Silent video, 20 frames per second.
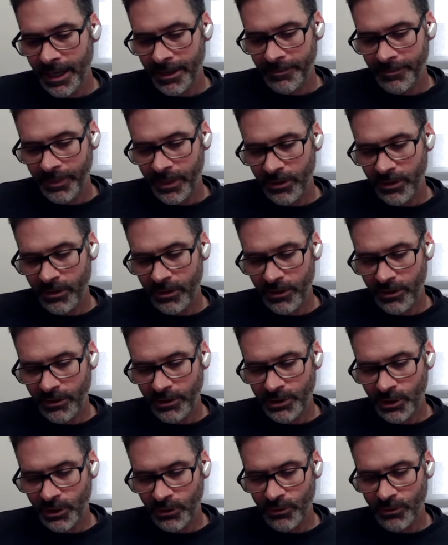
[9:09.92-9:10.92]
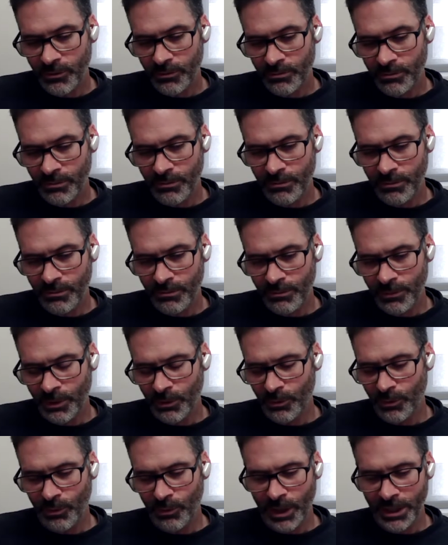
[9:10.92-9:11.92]
Um, so you
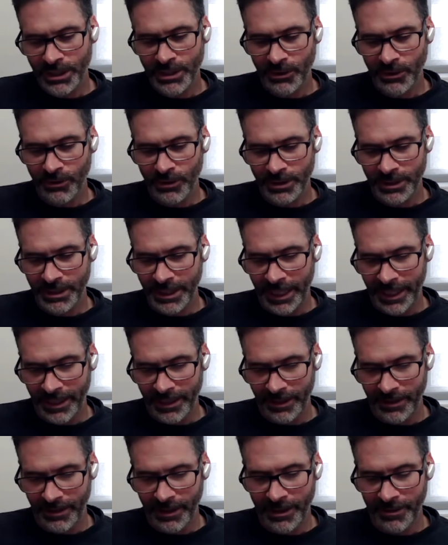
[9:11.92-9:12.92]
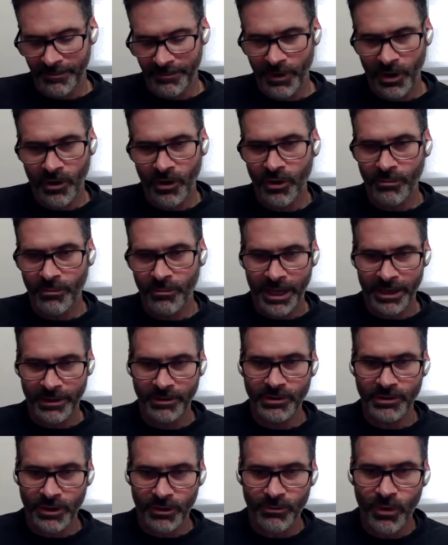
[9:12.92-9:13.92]
know, what is the old saying? Um, all
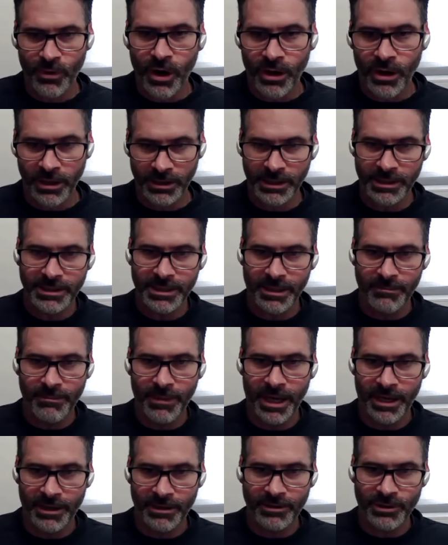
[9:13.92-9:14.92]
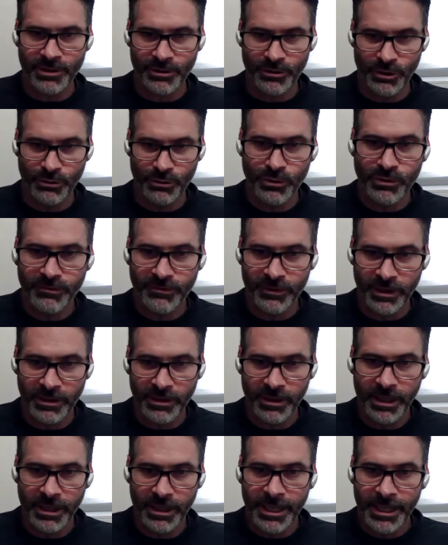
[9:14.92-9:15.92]
models are wrong, some models are
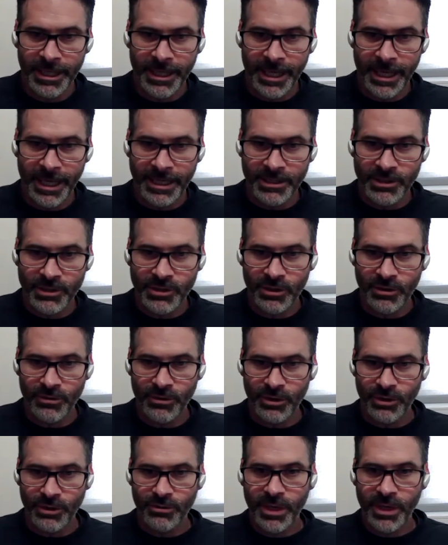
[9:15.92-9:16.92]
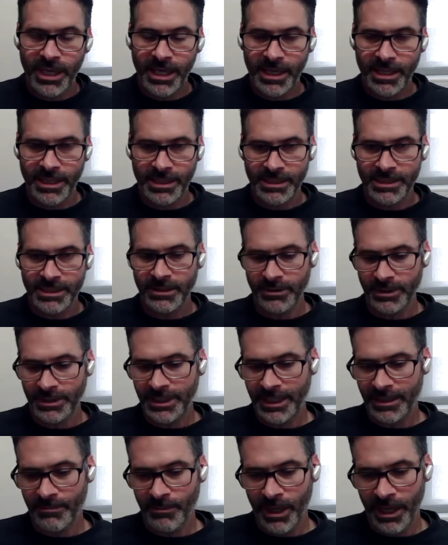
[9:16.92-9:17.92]
useful. And so you can't necessarily
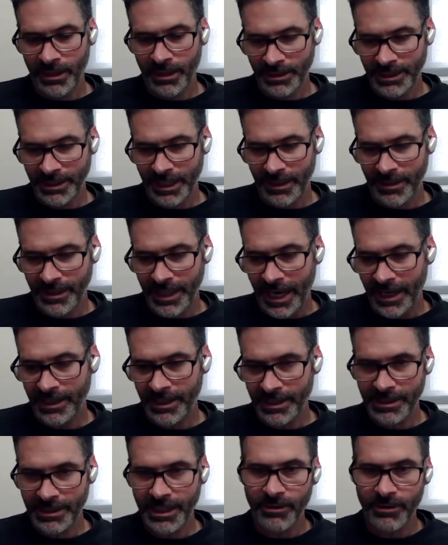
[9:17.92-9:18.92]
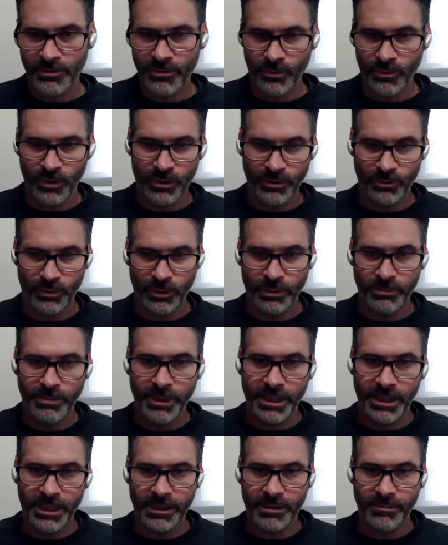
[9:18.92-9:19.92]
take a model and say that is how the world will
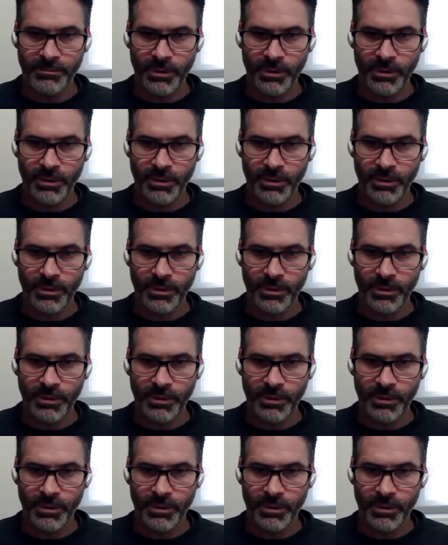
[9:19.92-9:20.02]
be.